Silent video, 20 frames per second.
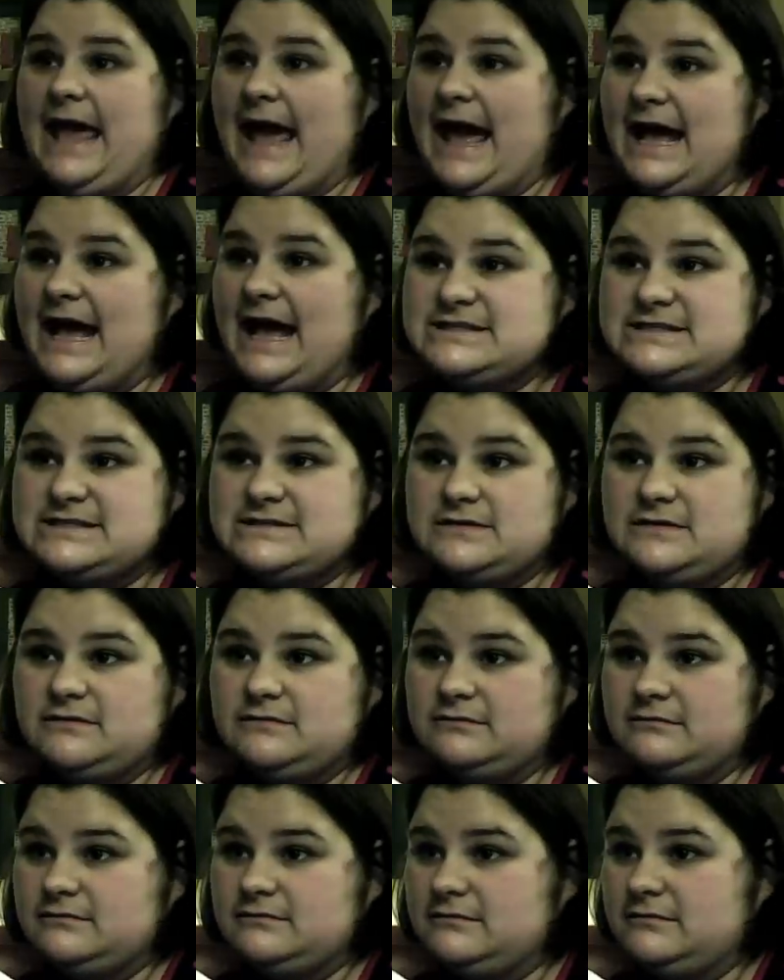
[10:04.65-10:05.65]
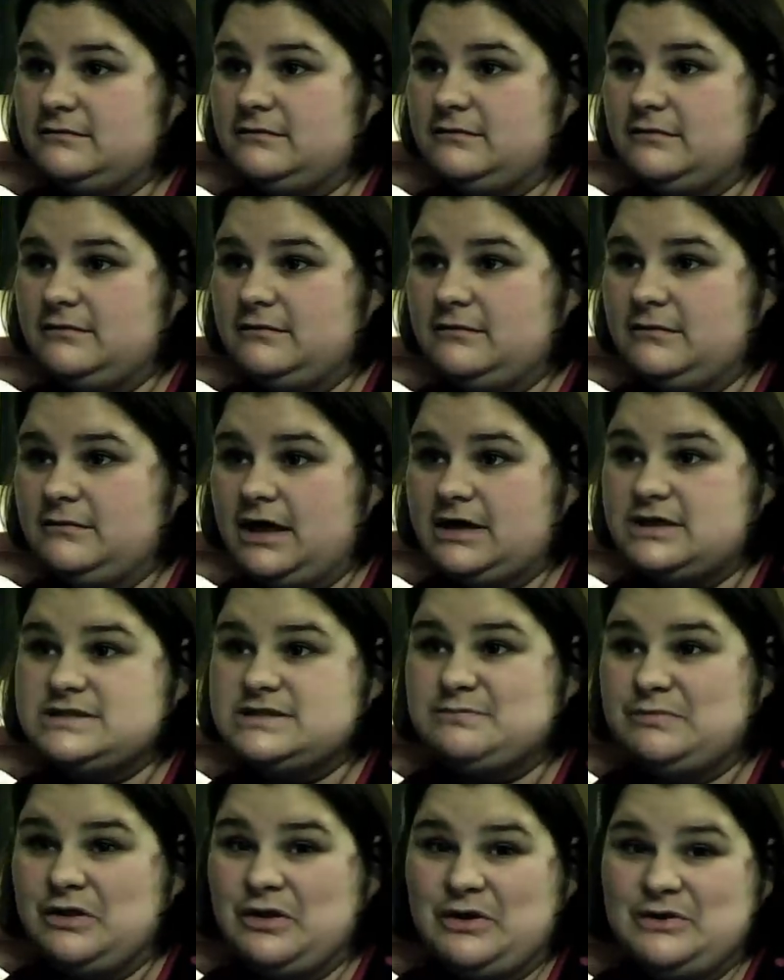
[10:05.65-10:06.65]
gas
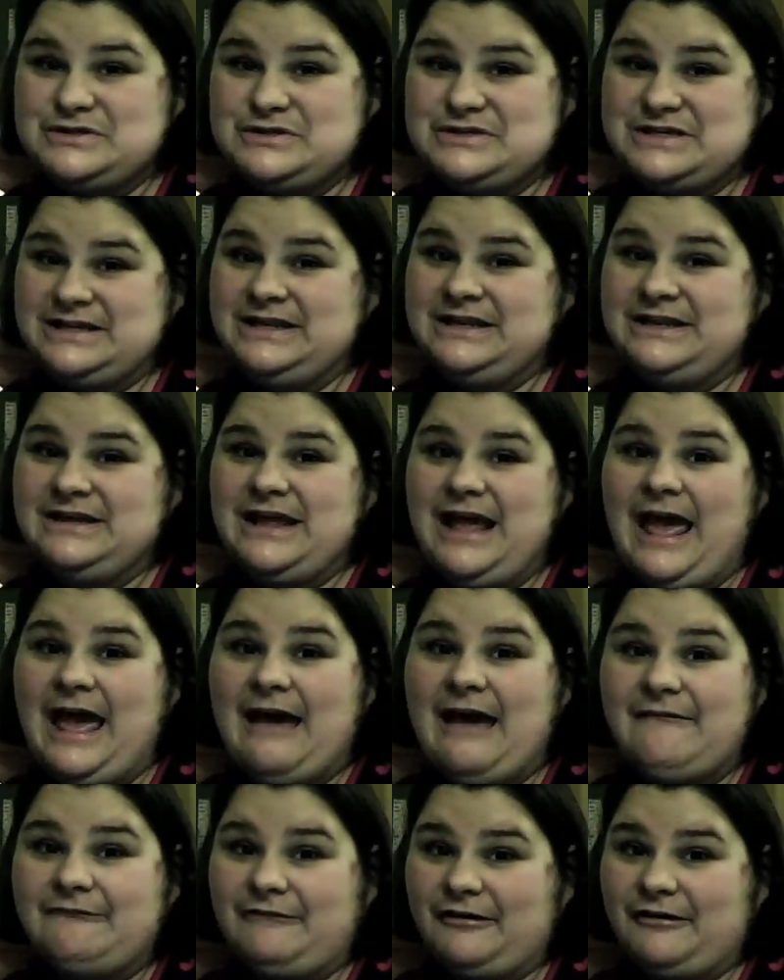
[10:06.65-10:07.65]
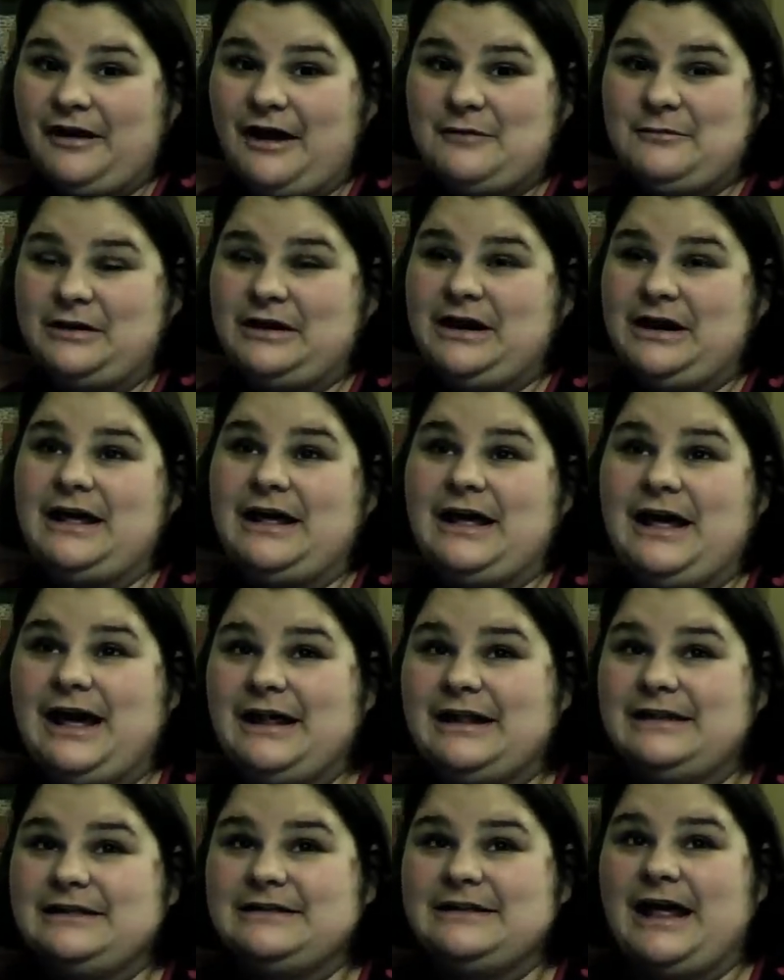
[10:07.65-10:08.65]
explosion ever. I mean,
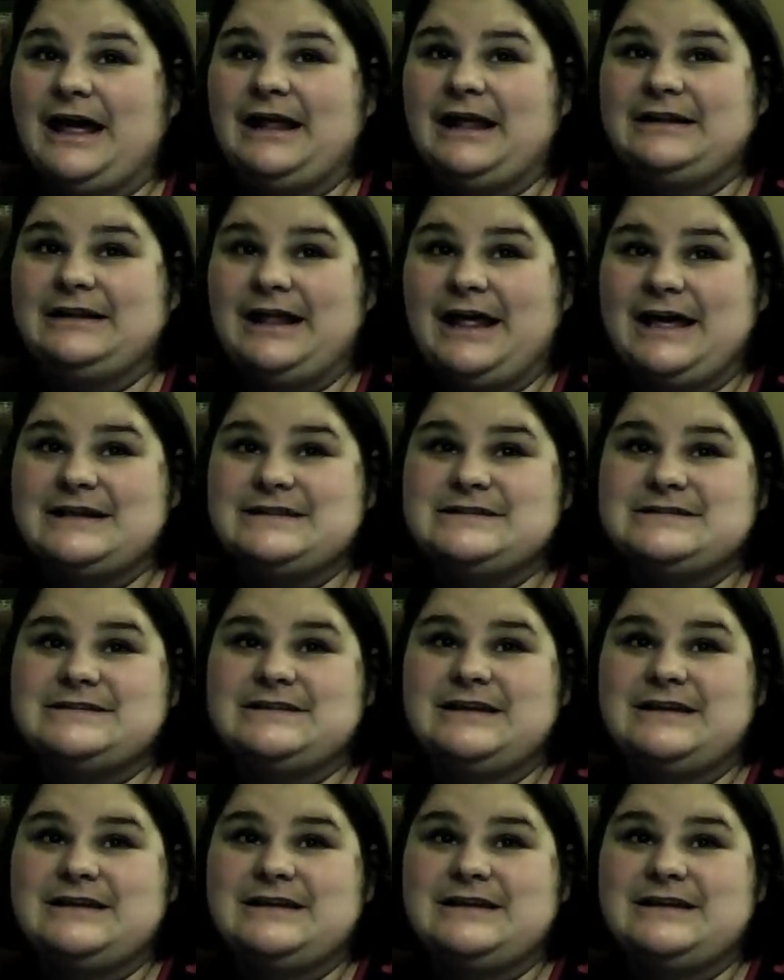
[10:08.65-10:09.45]
I let